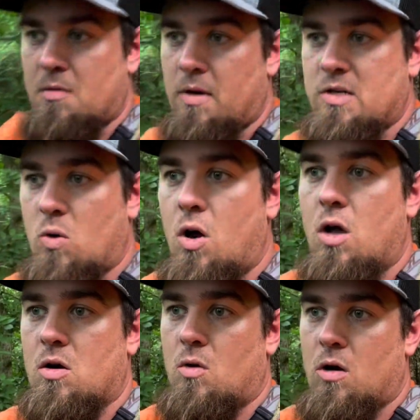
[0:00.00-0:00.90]
I'm gonna have to
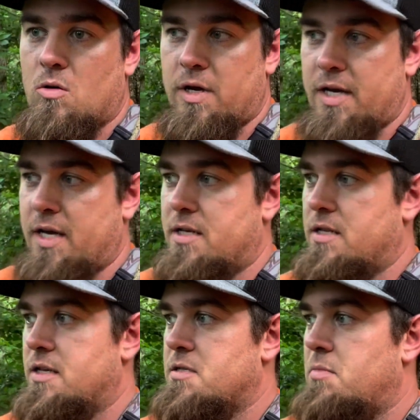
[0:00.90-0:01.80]
walk a long way to get to
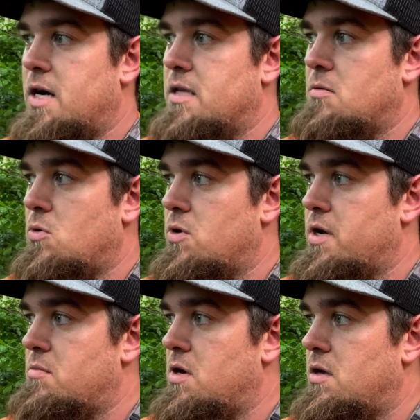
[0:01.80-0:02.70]
this spot in the
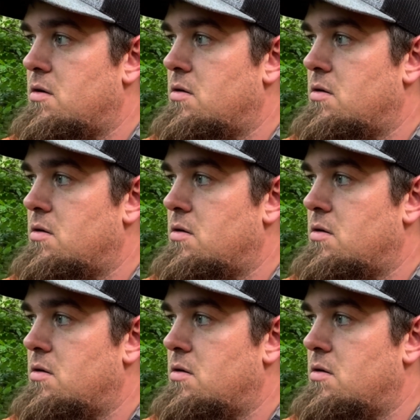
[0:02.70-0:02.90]
morning, but